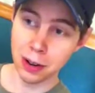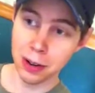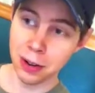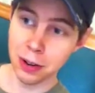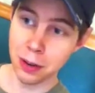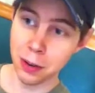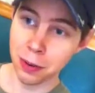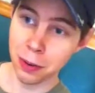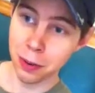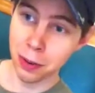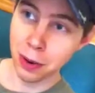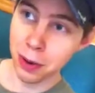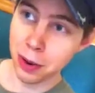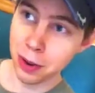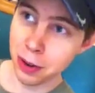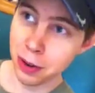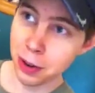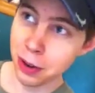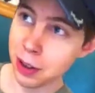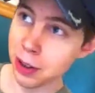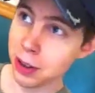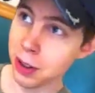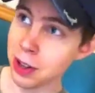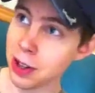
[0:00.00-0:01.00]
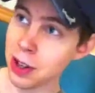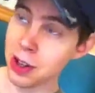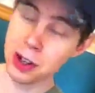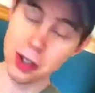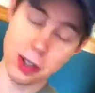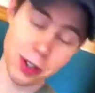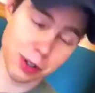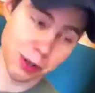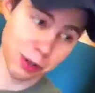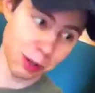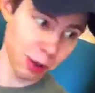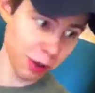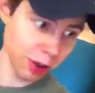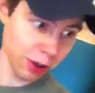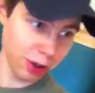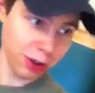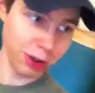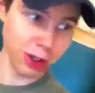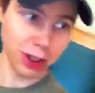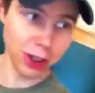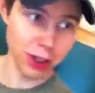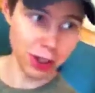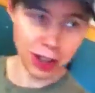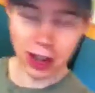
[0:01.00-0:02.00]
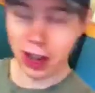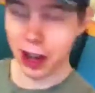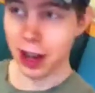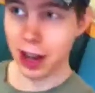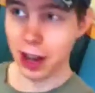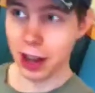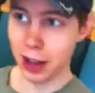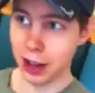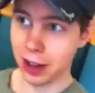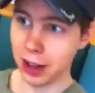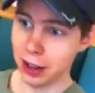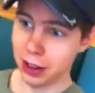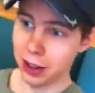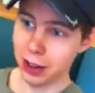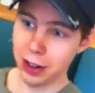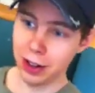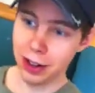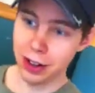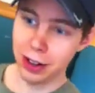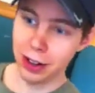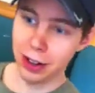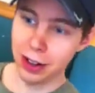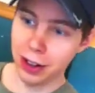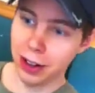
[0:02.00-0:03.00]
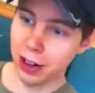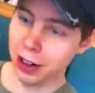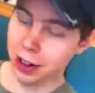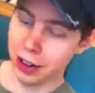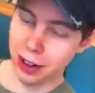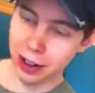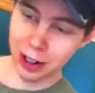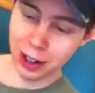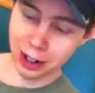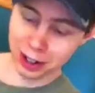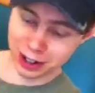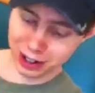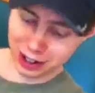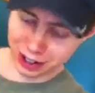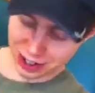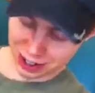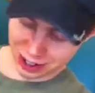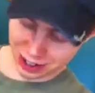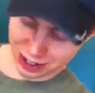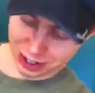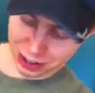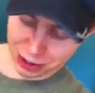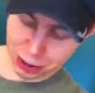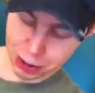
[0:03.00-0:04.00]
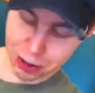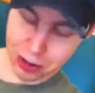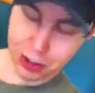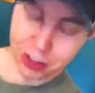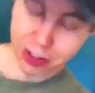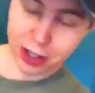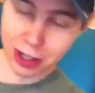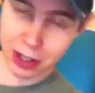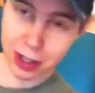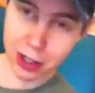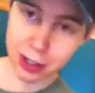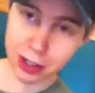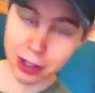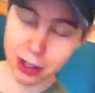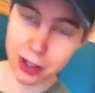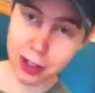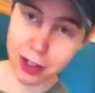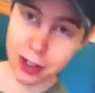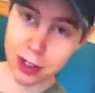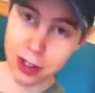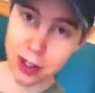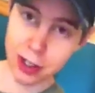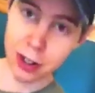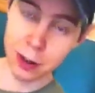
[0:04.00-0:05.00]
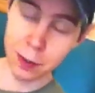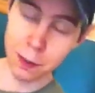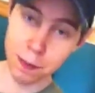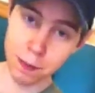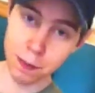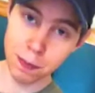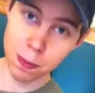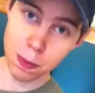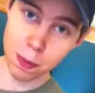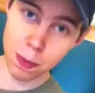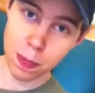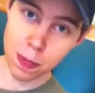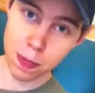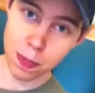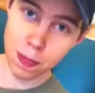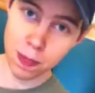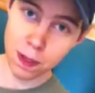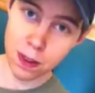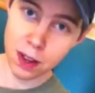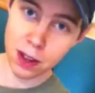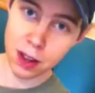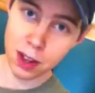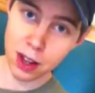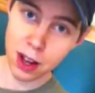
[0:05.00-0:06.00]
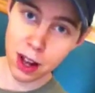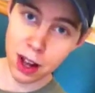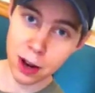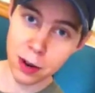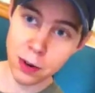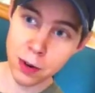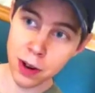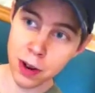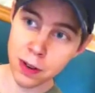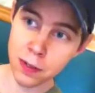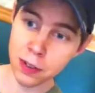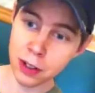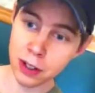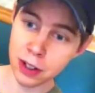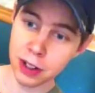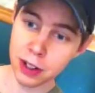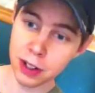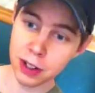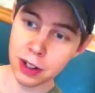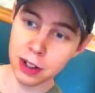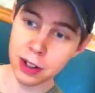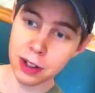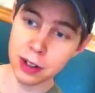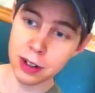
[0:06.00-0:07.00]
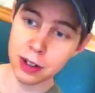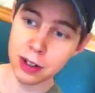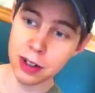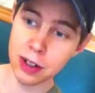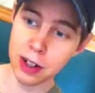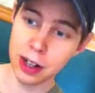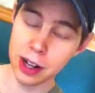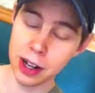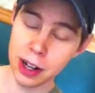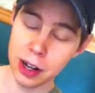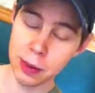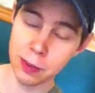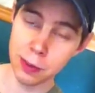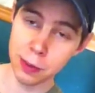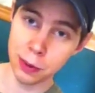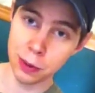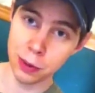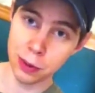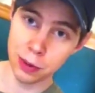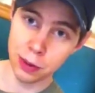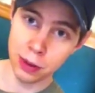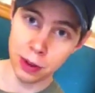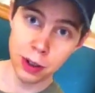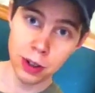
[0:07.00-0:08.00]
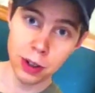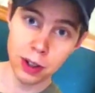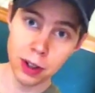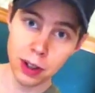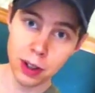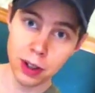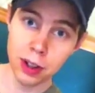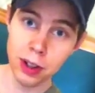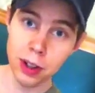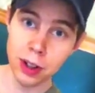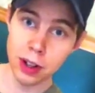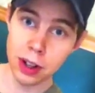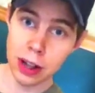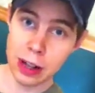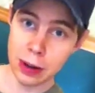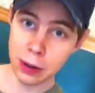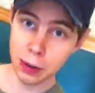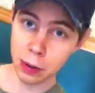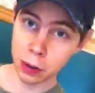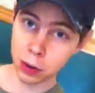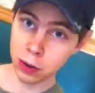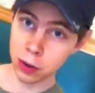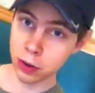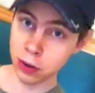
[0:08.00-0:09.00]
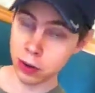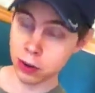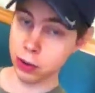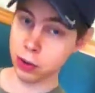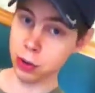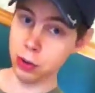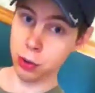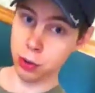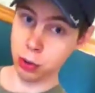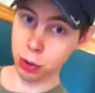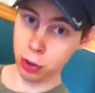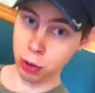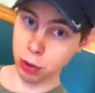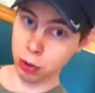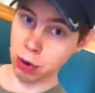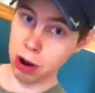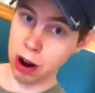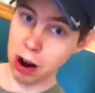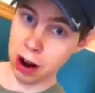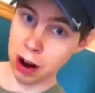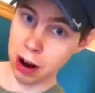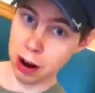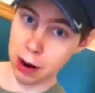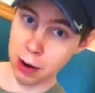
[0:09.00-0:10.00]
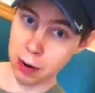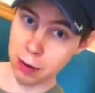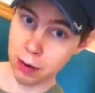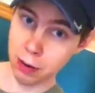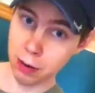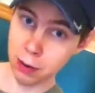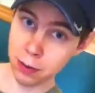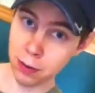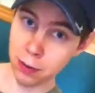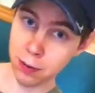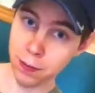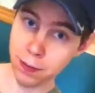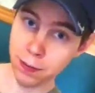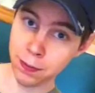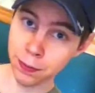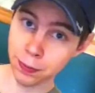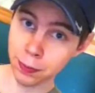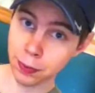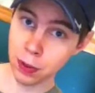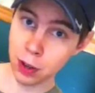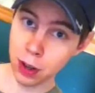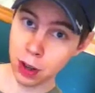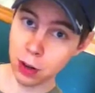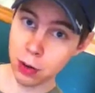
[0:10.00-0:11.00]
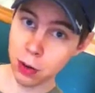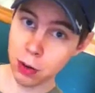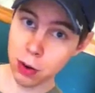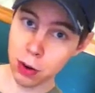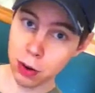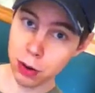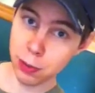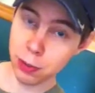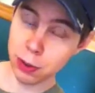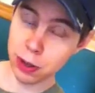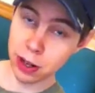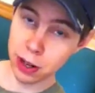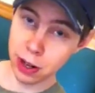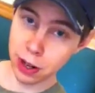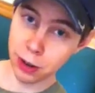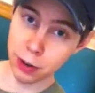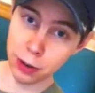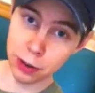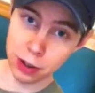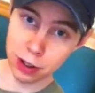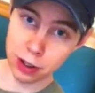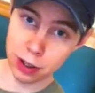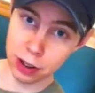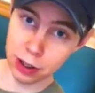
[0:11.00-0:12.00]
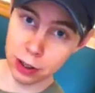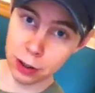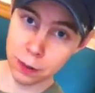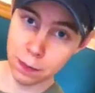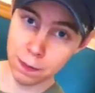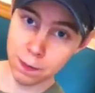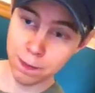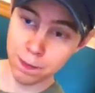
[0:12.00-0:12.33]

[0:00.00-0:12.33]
you know, where do you get this and where do you get that? It's ridiculous. Like, I don't have to kill an animal in order to thrive, in order to be healthy.